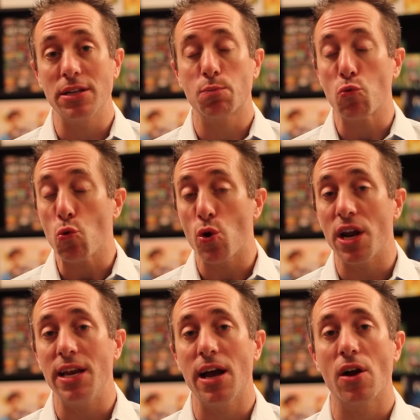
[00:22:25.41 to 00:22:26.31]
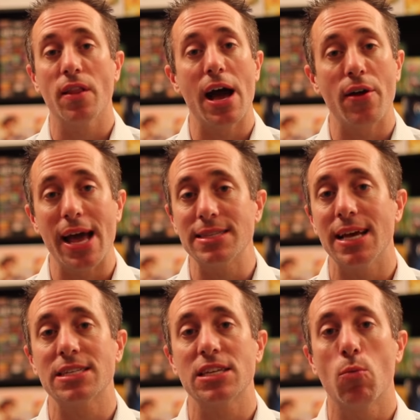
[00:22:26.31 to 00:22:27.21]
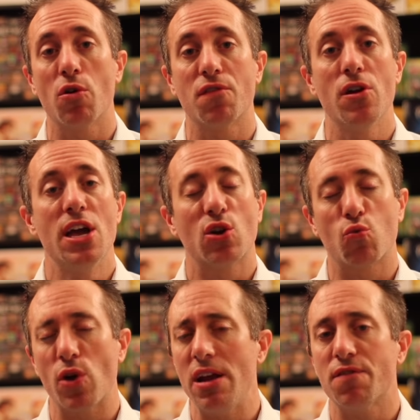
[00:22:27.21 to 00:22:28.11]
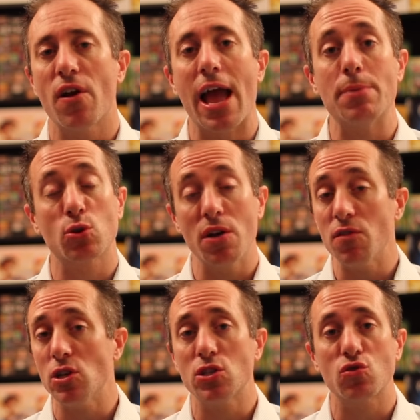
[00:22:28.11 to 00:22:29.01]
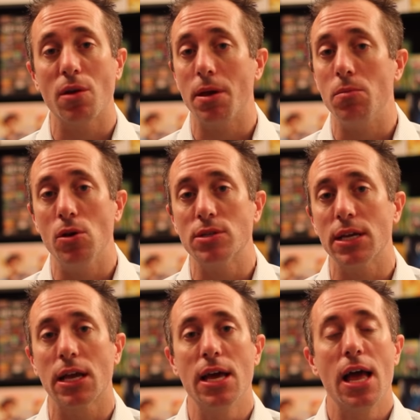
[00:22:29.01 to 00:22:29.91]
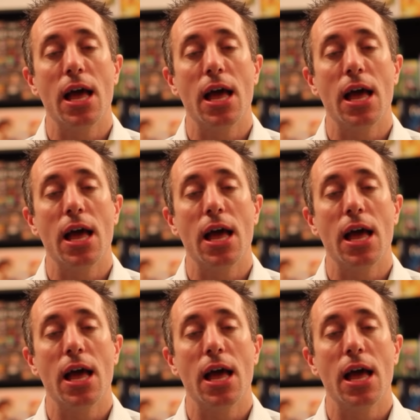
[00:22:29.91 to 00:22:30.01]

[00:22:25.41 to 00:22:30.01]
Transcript: It's pretty darn loud, has that subwoofer, great for apps, great for just streaming music.